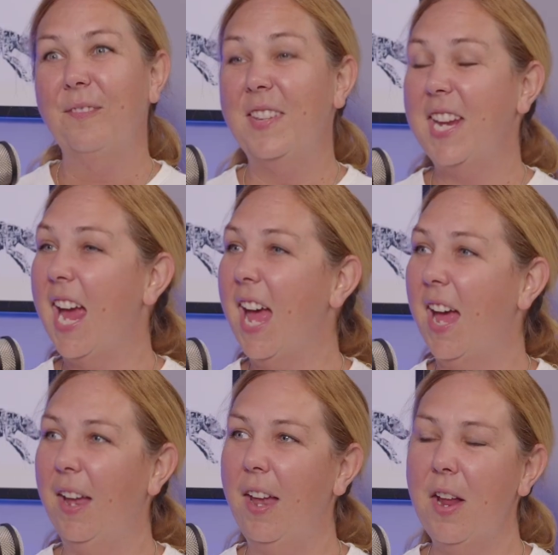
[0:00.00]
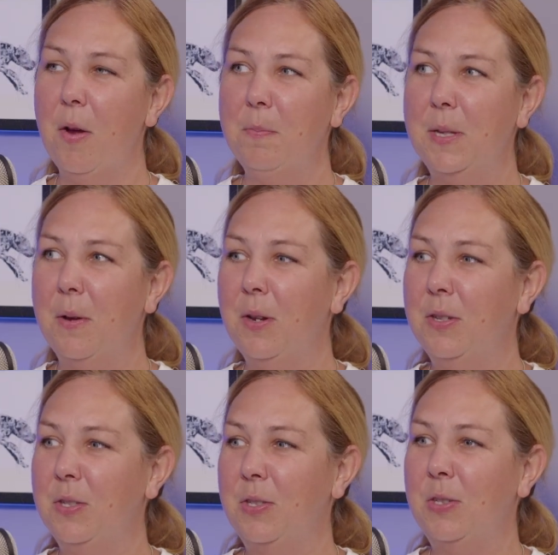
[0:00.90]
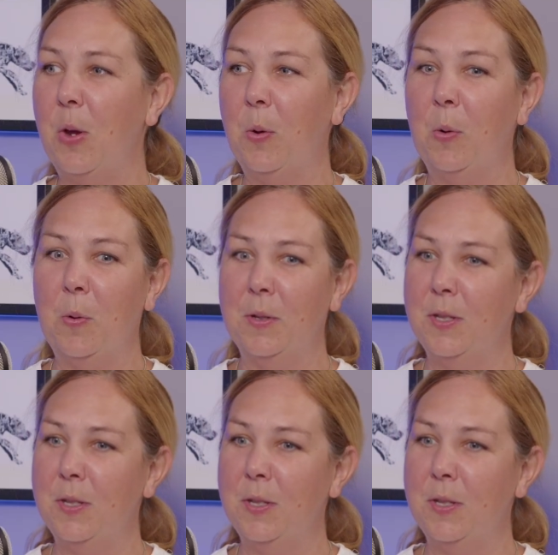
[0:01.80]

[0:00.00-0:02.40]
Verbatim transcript: Yeah, and Hope Zone is just so cool.